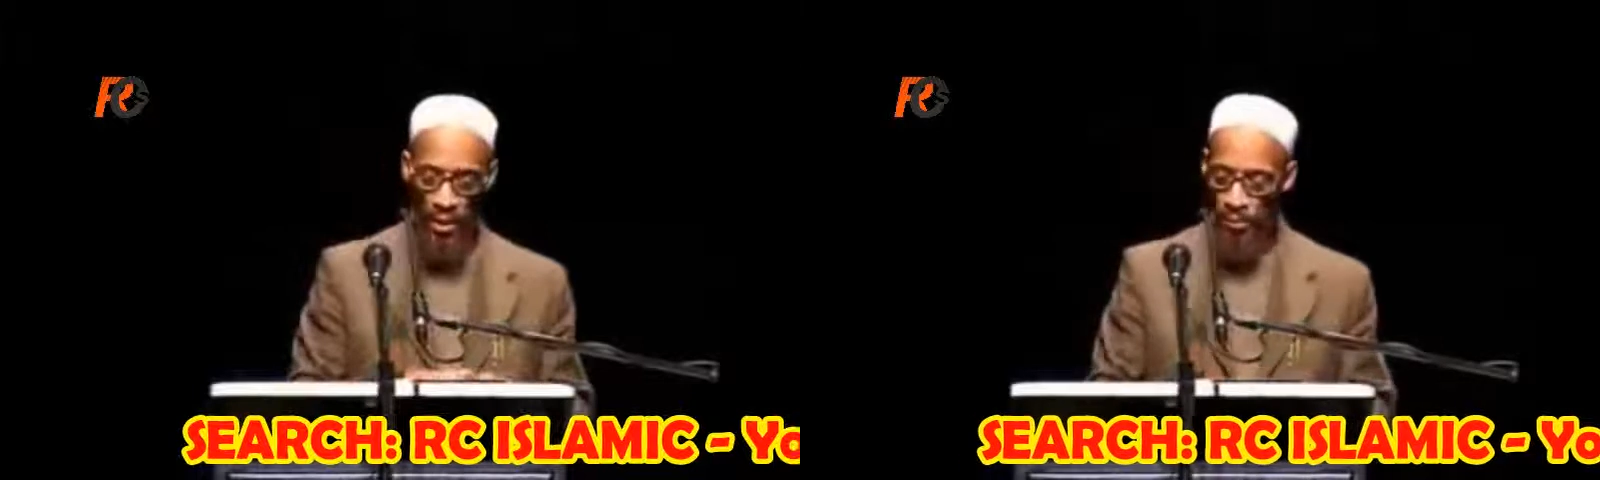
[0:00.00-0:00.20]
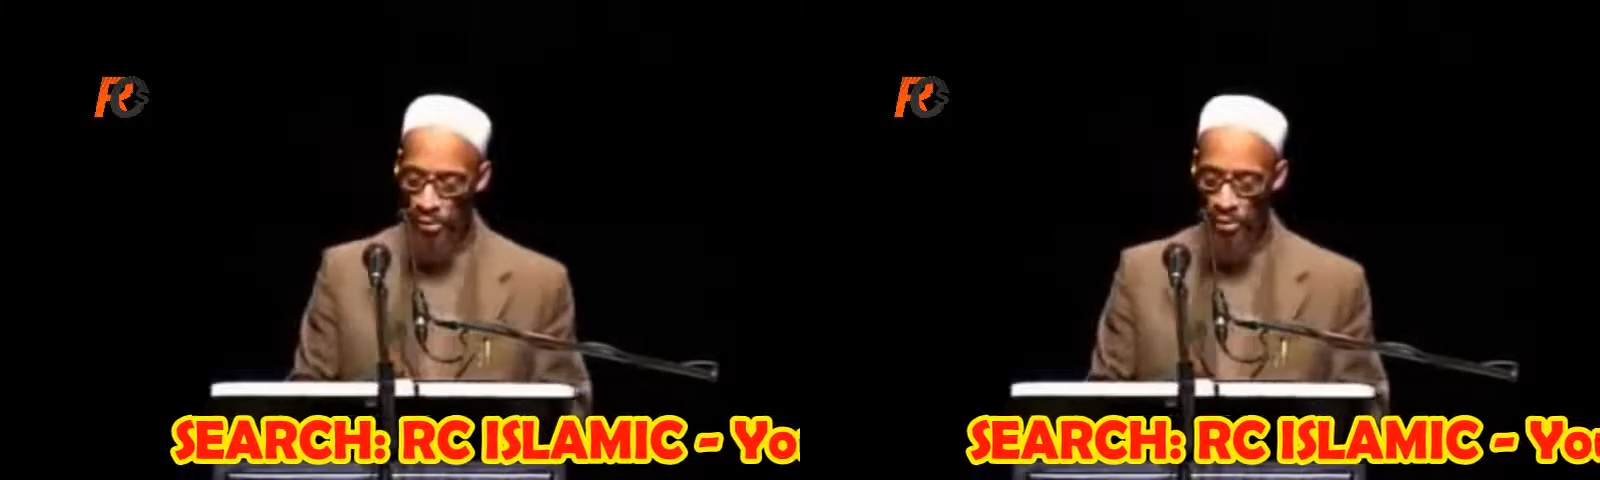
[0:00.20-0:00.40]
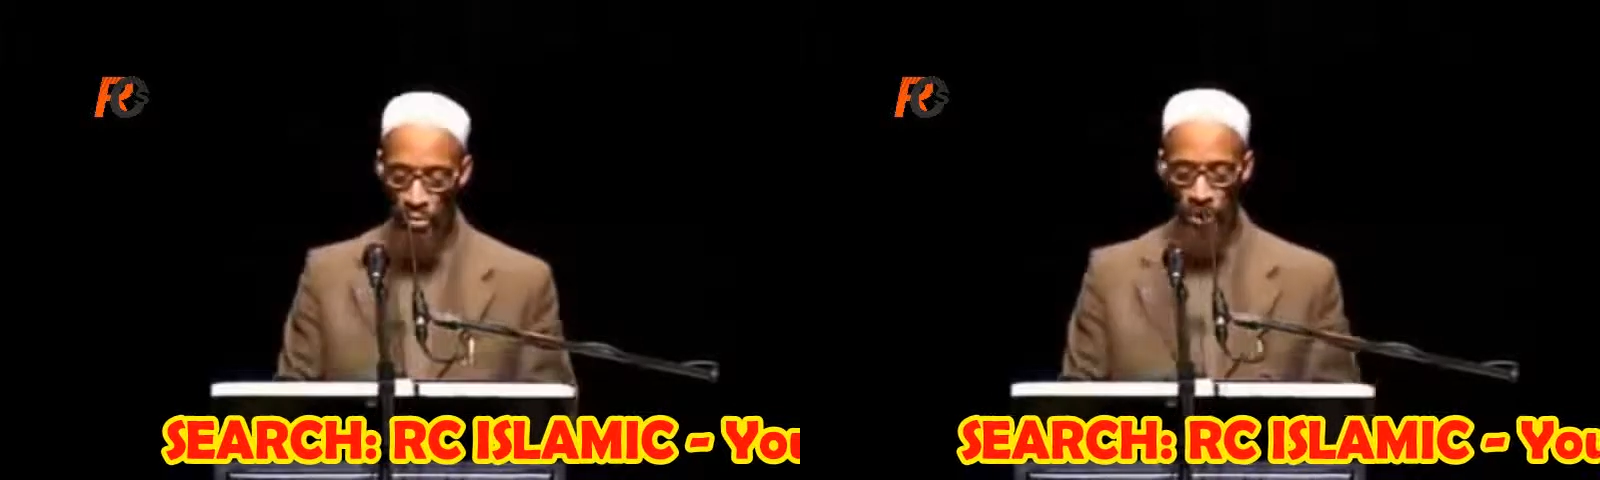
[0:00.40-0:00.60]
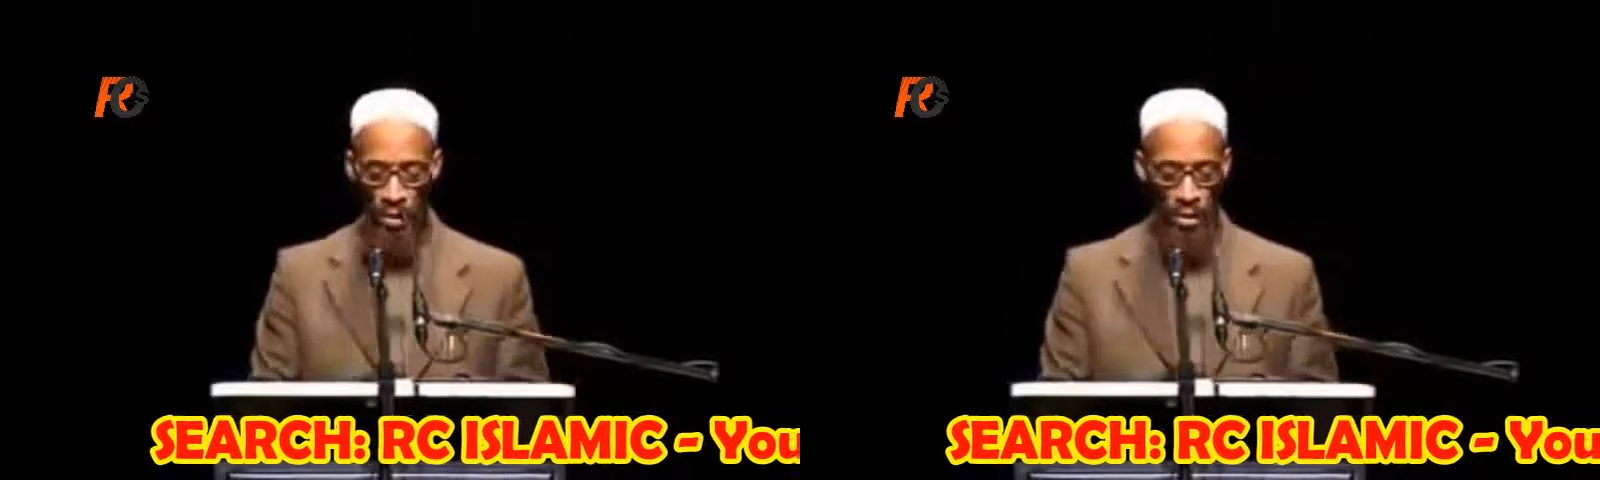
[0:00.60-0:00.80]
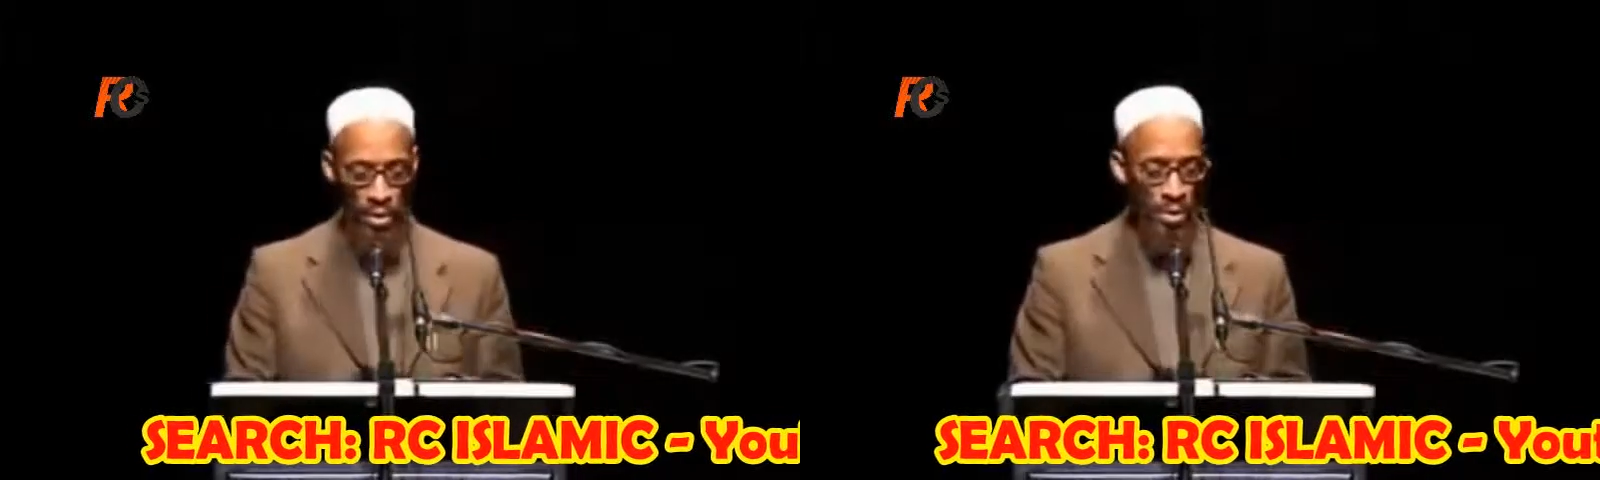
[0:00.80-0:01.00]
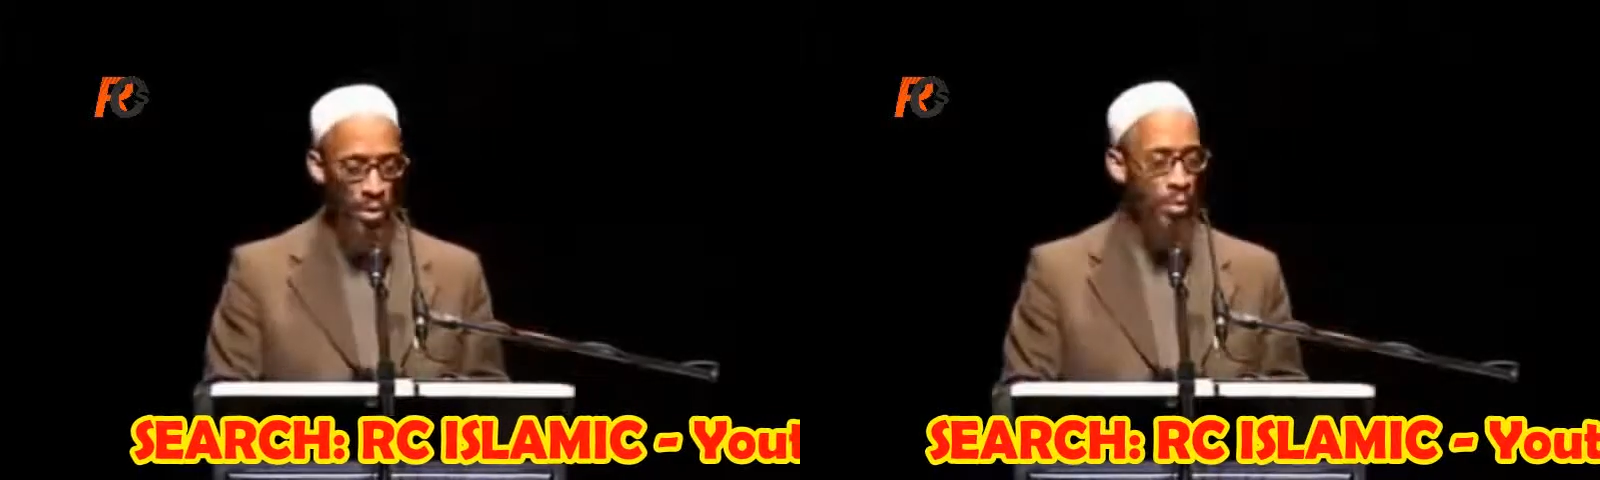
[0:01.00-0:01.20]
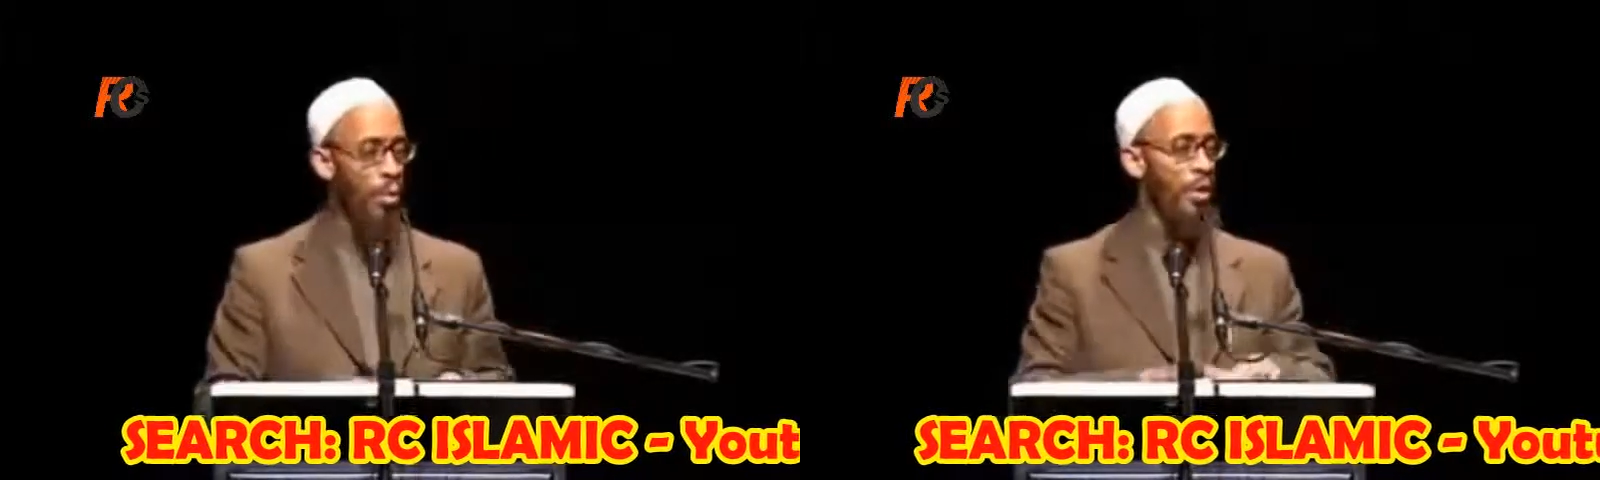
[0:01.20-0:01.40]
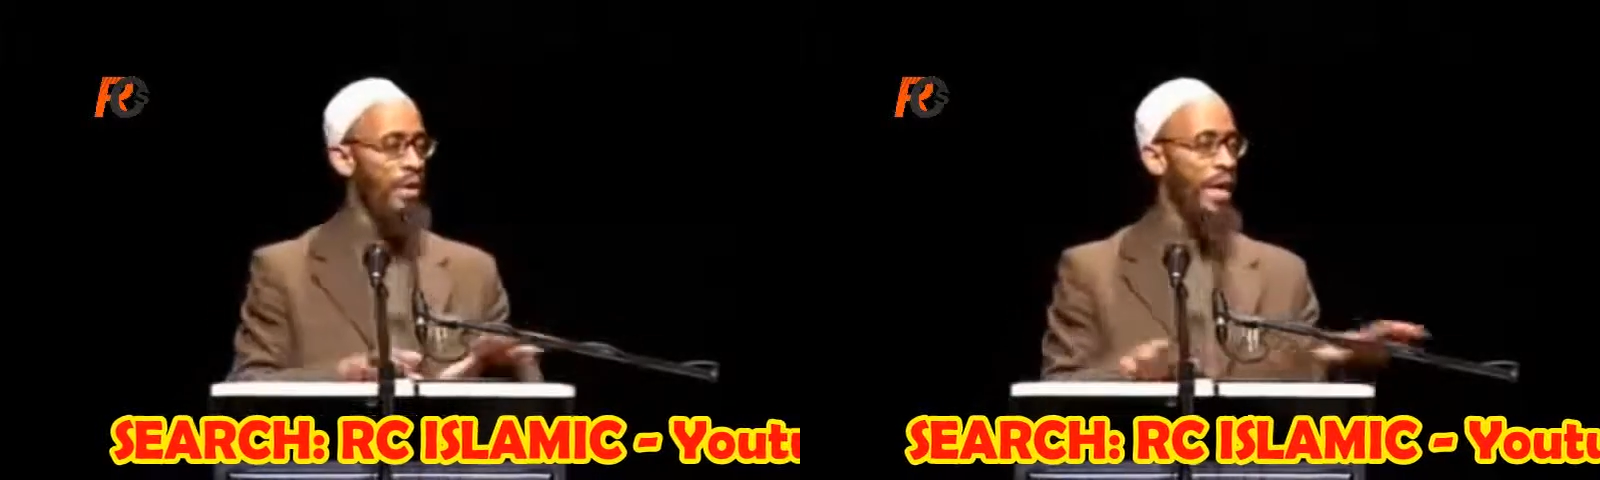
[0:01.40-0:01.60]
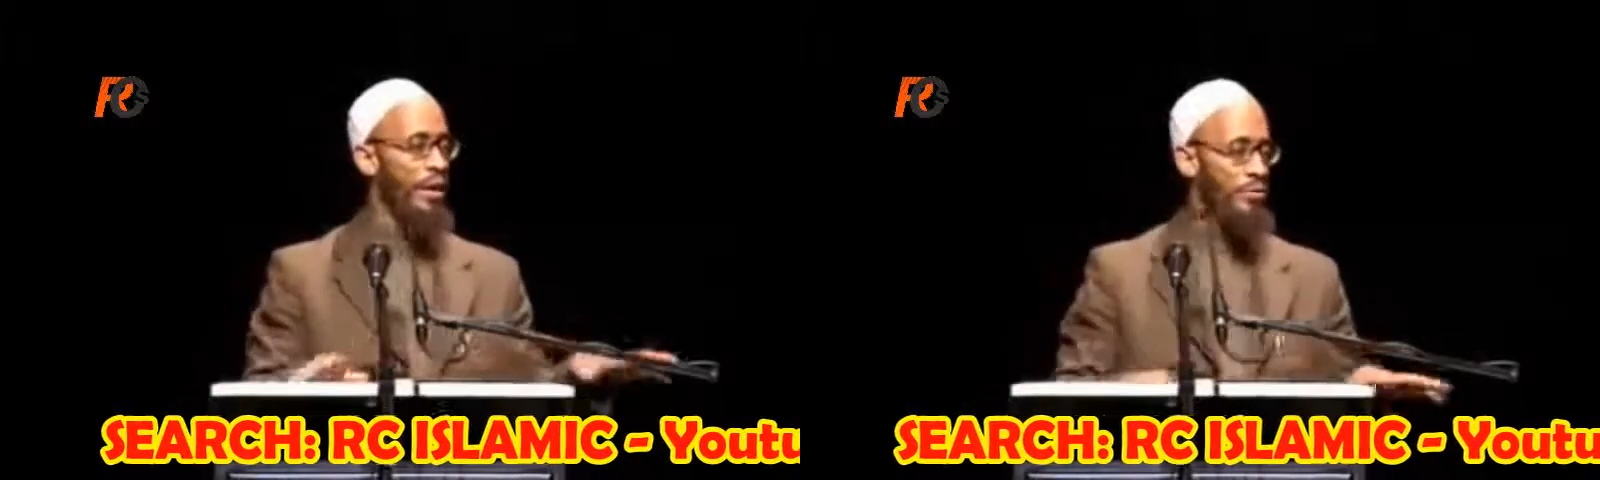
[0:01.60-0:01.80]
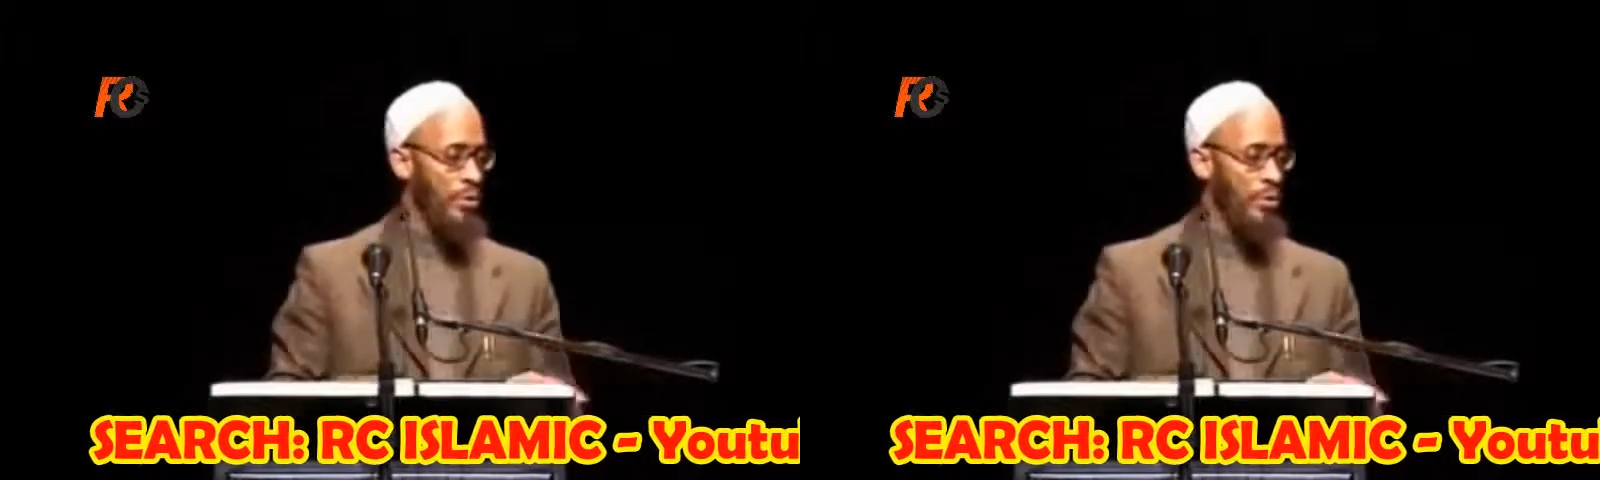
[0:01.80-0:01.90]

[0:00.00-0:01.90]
help you work out